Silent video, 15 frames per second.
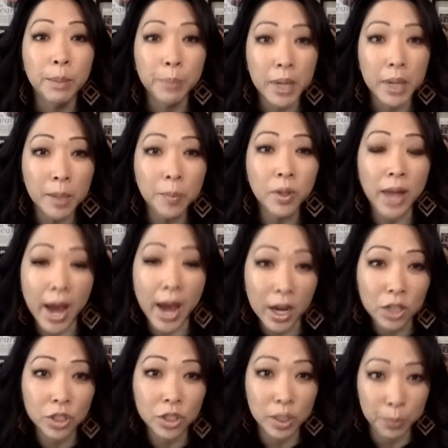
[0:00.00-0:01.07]
people
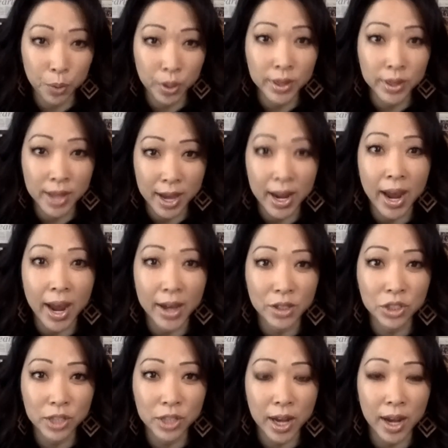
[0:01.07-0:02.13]
actually put that
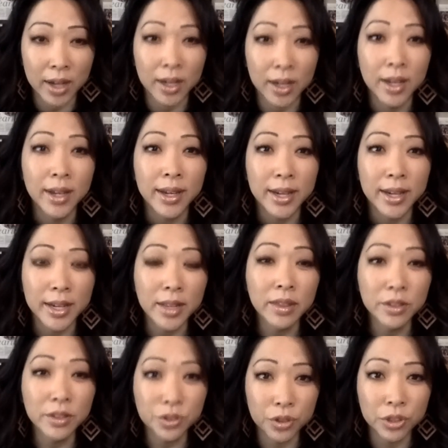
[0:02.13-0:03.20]
hashtag in
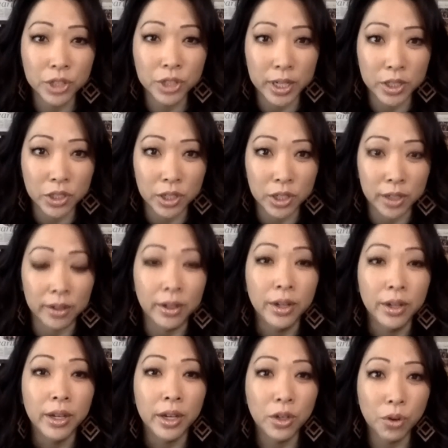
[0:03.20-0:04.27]
the search engine
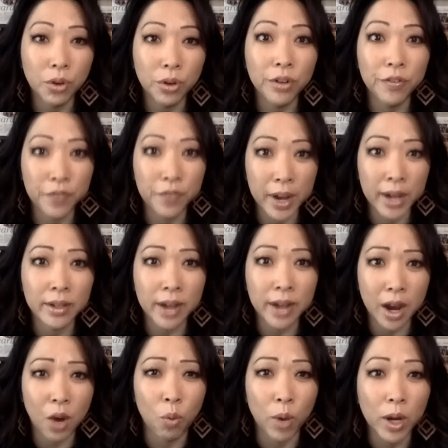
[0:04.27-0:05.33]
in order to find
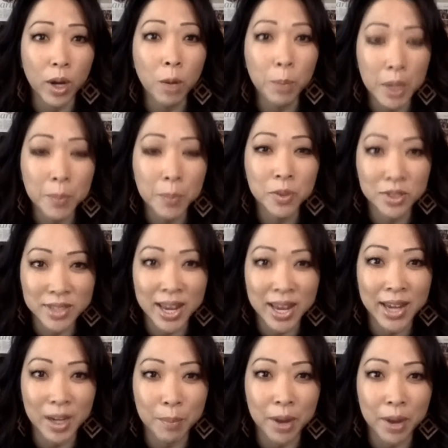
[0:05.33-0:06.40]
out what are people
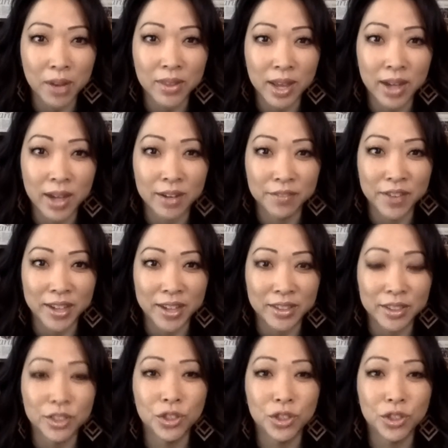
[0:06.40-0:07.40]
saying about that event.